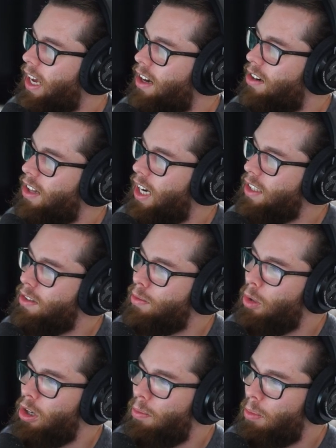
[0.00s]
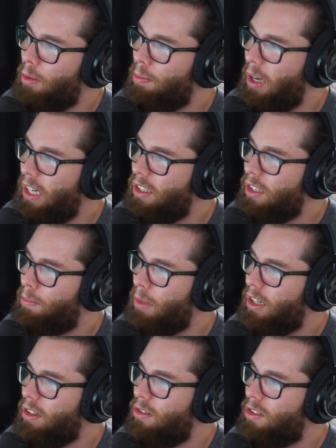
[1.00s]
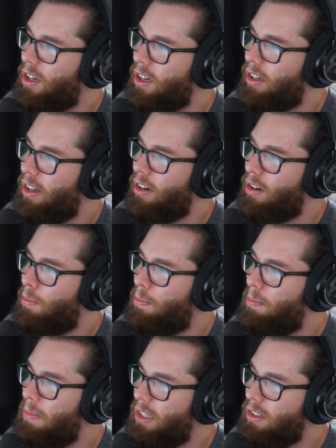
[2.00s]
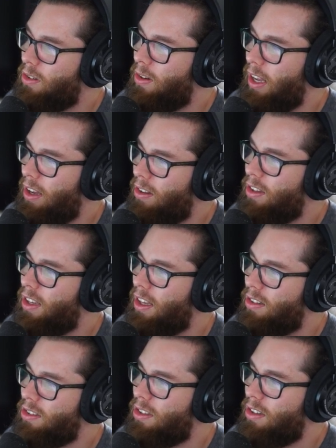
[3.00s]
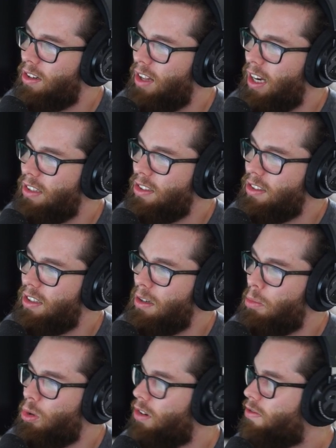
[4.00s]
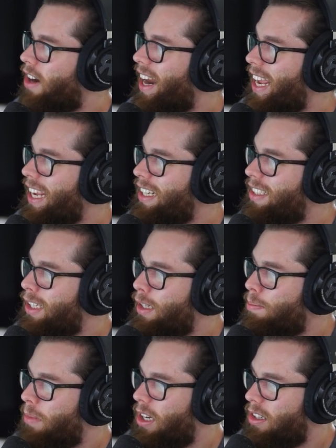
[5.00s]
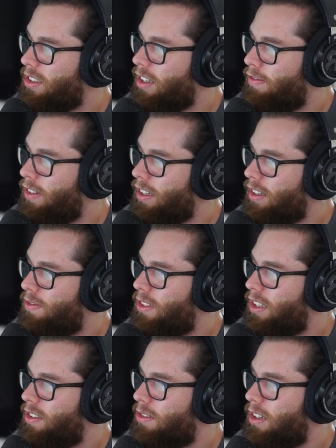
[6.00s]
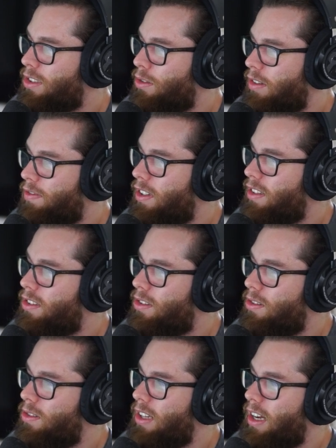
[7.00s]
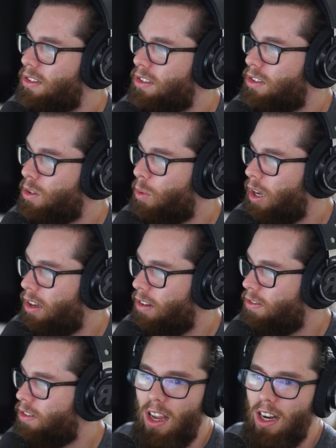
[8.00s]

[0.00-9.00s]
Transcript: had her license put on probation by the Utah Clinical Mental Health Counselor Licensing Board for eighteen months, effective January twenty-fifth, two thousand twelve.